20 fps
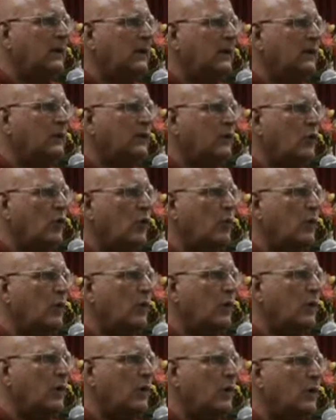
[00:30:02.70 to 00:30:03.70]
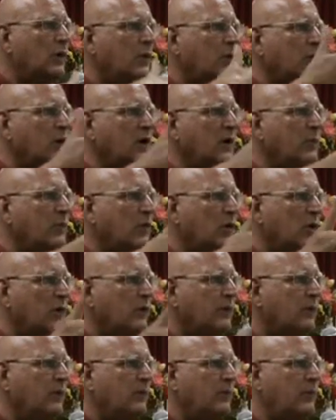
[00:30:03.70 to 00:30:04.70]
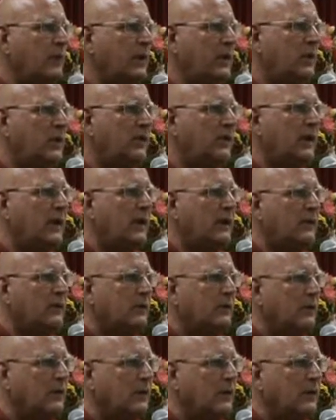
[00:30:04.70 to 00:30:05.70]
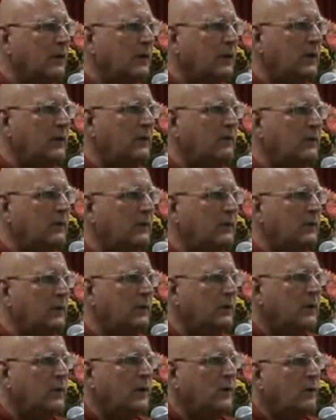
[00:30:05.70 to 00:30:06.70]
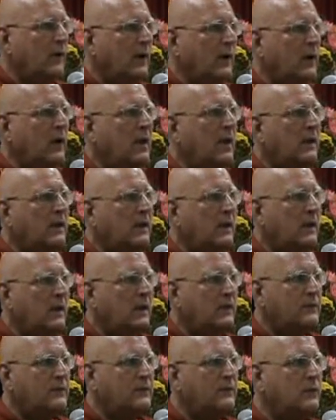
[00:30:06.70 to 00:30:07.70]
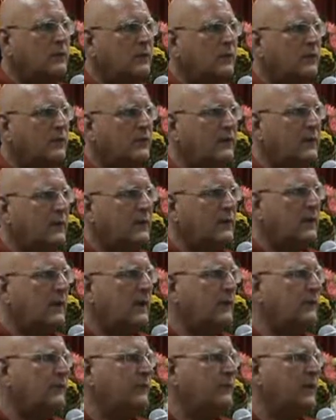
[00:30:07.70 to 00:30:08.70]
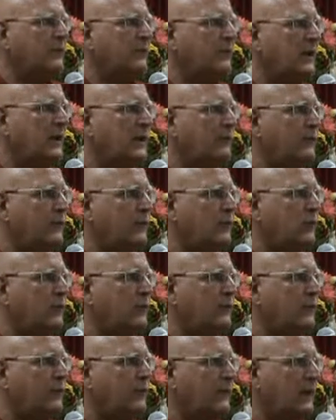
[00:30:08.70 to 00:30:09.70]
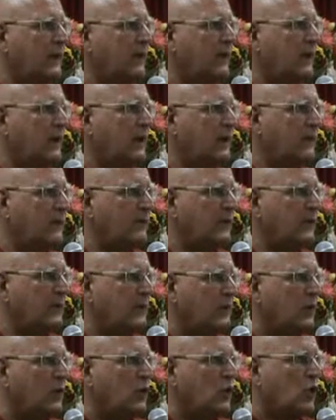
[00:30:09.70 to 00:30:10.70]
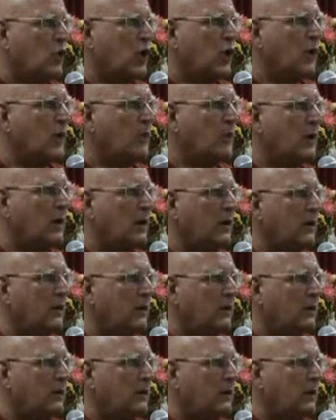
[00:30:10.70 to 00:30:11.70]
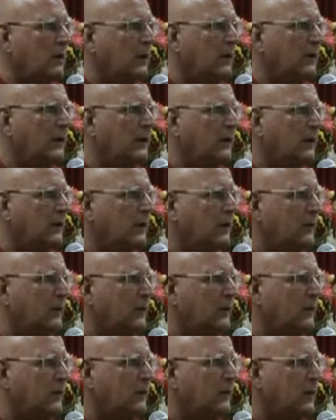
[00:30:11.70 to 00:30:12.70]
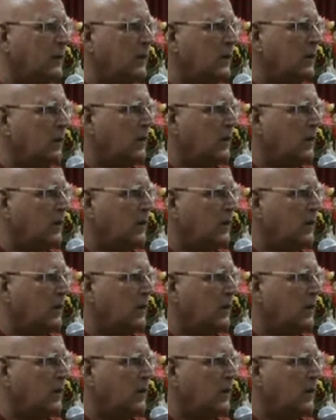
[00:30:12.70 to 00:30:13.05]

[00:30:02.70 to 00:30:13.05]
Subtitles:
then there's no more rebirth beyond that. Even, well, unless you still have some leftover very heavy karma, like the